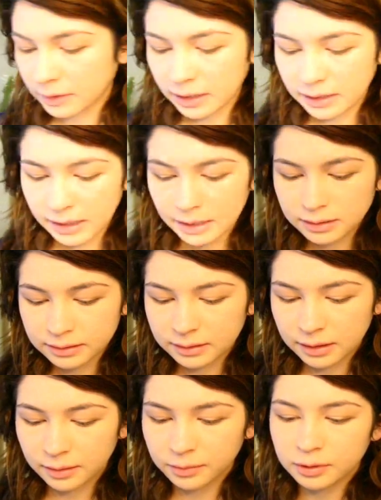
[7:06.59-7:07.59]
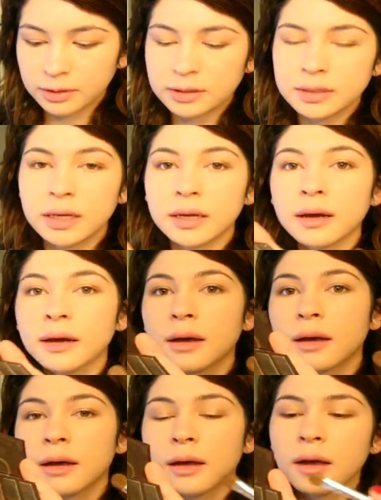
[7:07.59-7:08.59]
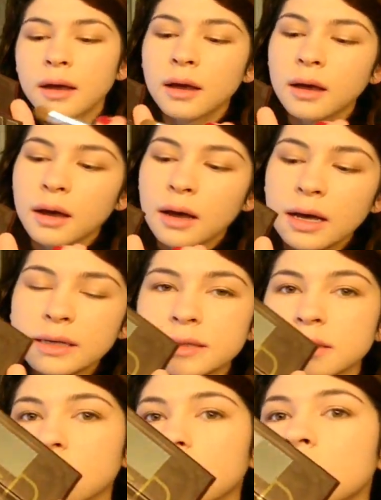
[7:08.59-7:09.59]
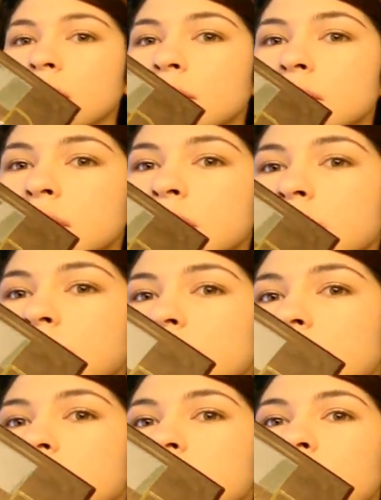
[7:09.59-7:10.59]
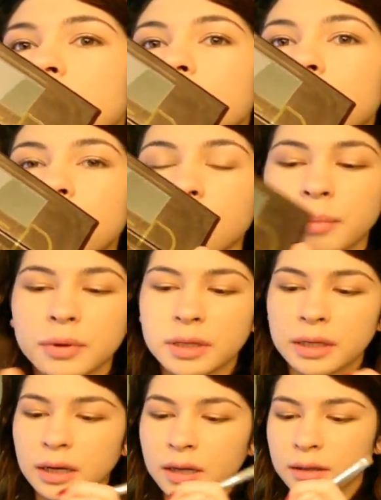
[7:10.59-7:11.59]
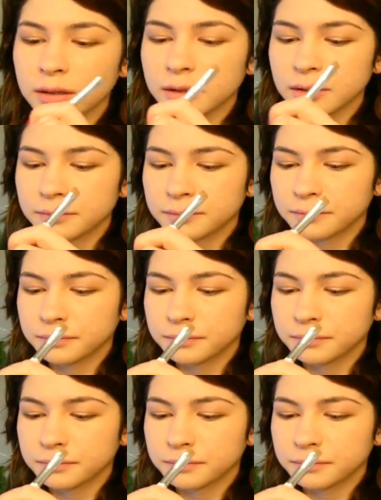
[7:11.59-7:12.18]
Okay, next I'm going to take Hustle, which is a really dark purpley color,